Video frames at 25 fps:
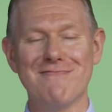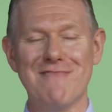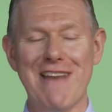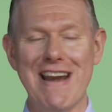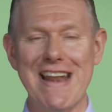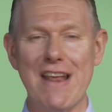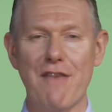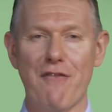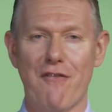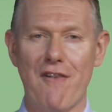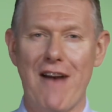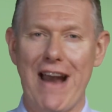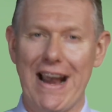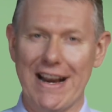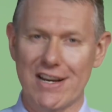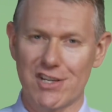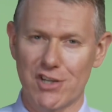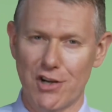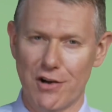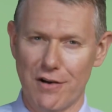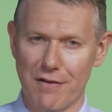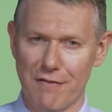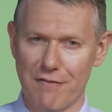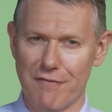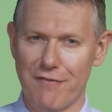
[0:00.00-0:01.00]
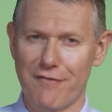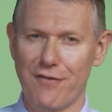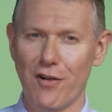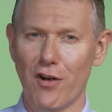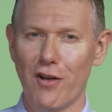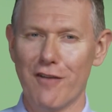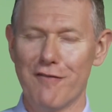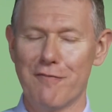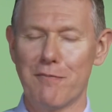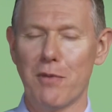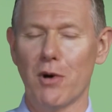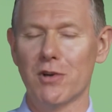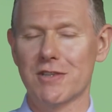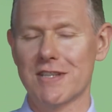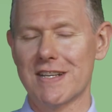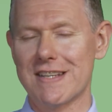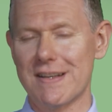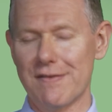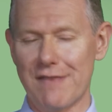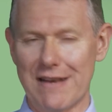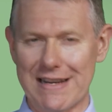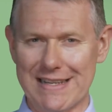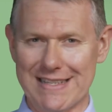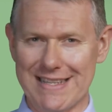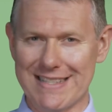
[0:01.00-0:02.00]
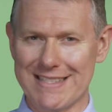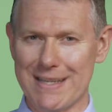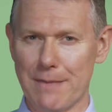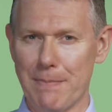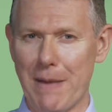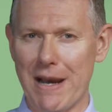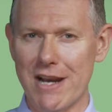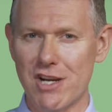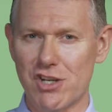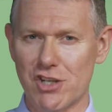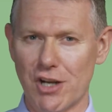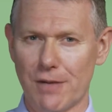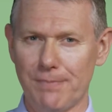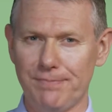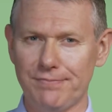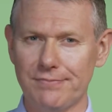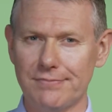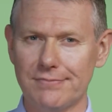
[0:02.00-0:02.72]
ready for action and full of positive anticipation.